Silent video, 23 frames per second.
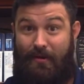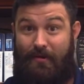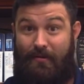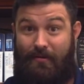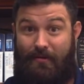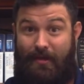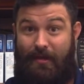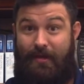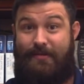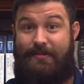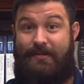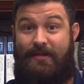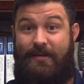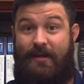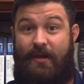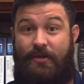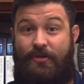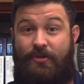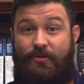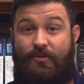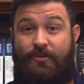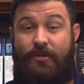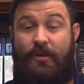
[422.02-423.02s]
Okay,
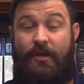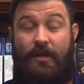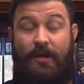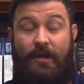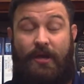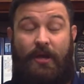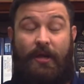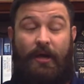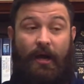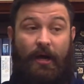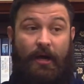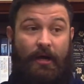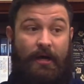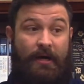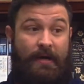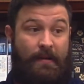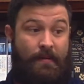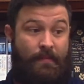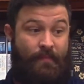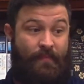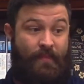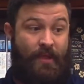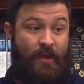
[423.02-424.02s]
teenagers,
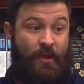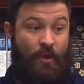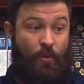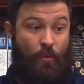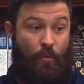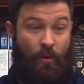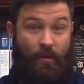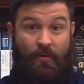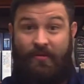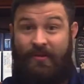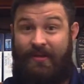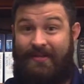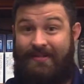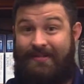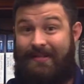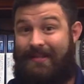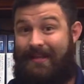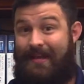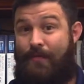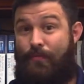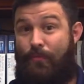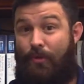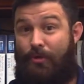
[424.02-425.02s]
um, what are things that
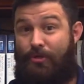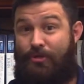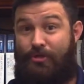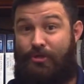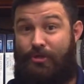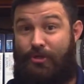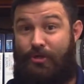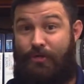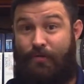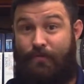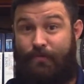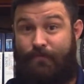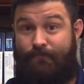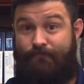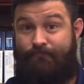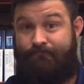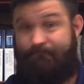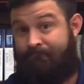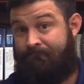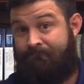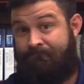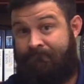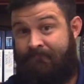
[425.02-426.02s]
they want you to do?
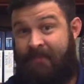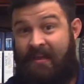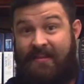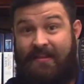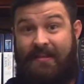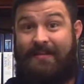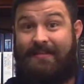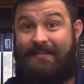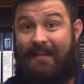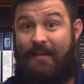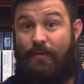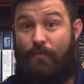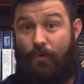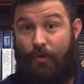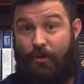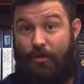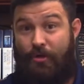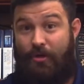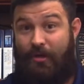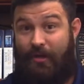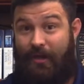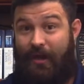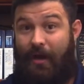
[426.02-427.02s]
Things they want you
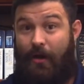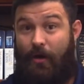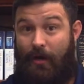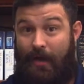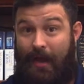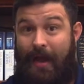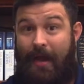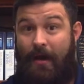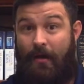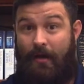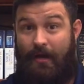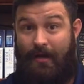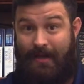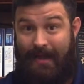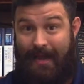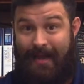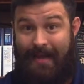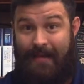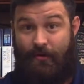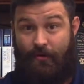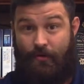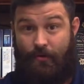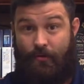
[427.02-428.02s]
to carry out and
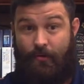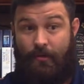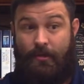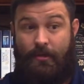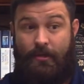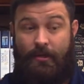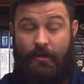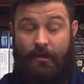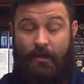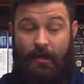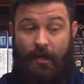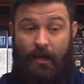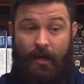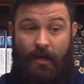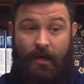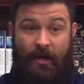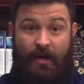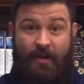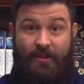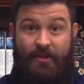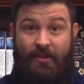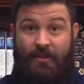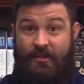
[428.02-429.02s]
handle.
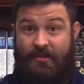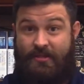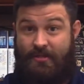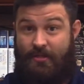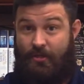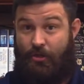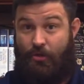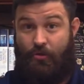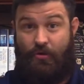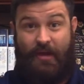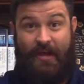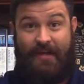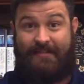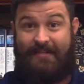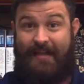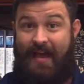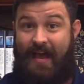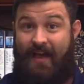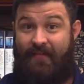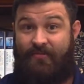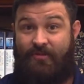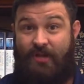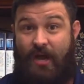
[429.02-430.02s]
Uh, you guys that
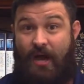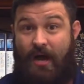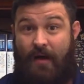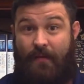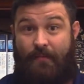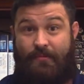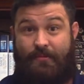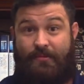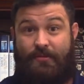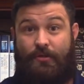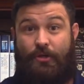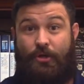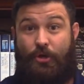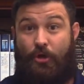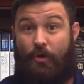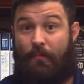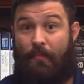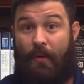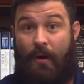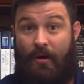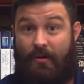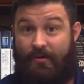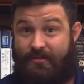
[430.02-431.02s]
have jobs, your
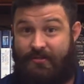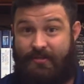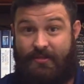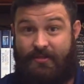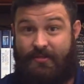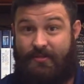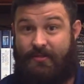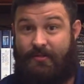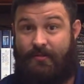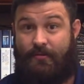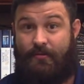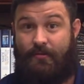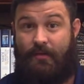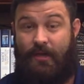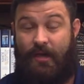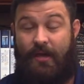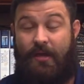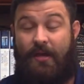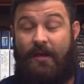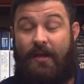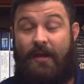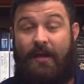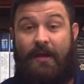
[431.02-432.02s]
bosses.
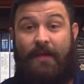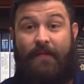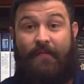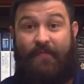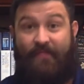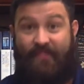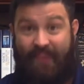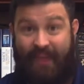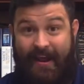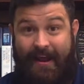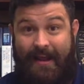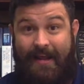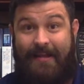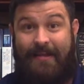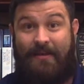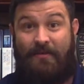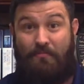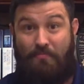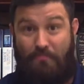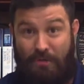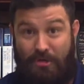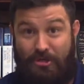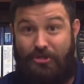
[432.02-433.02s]
Okay, they
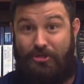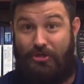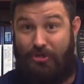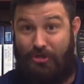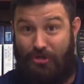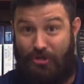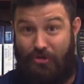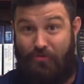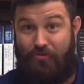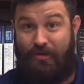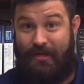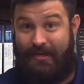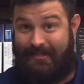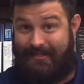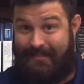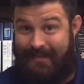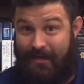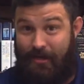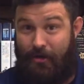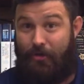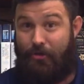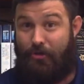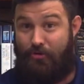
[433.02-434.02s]
commission you, they
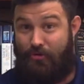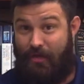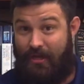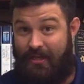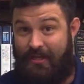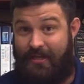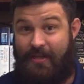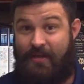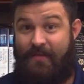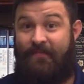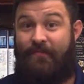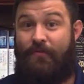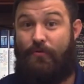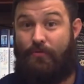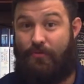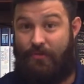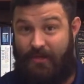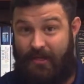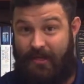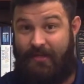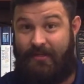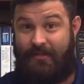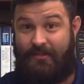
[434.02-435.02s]
tell you, they give you
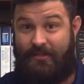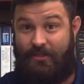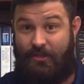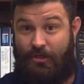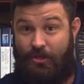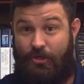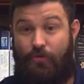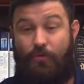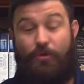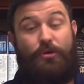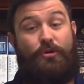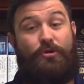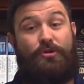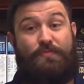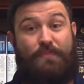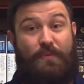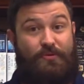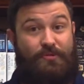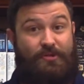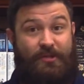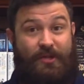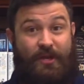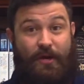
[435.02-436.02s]
things to do, and you're
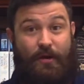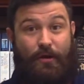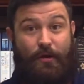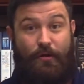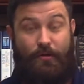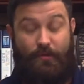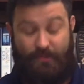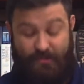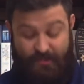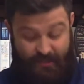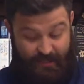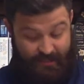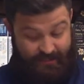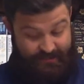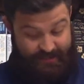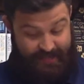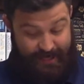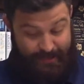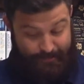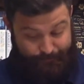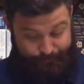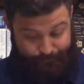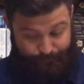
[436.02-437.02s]
supposed to carry those things
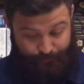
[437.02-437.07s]
out.